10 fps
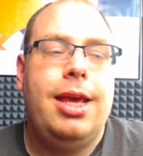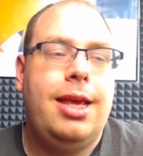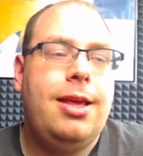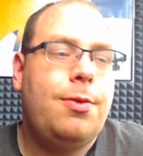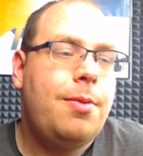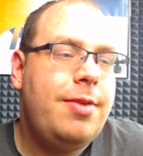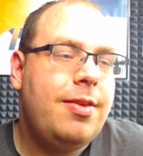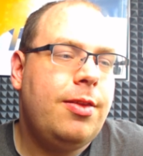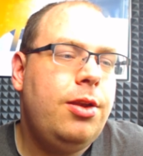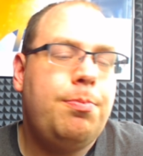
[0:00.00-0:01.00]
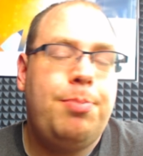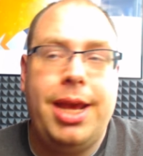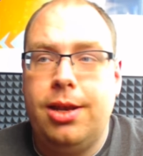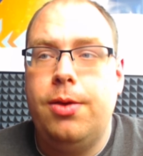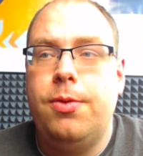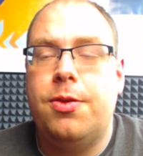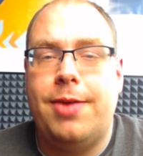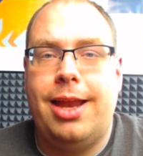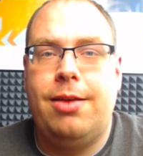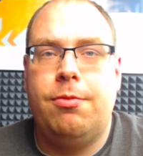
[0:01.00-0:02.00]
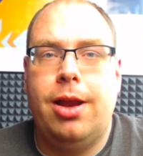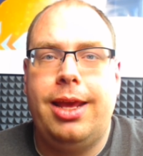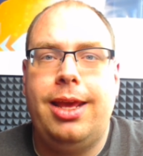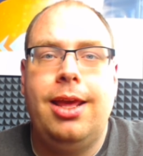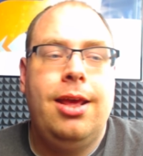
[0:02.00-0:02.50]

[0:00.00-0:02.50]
is when there's a big news event, right,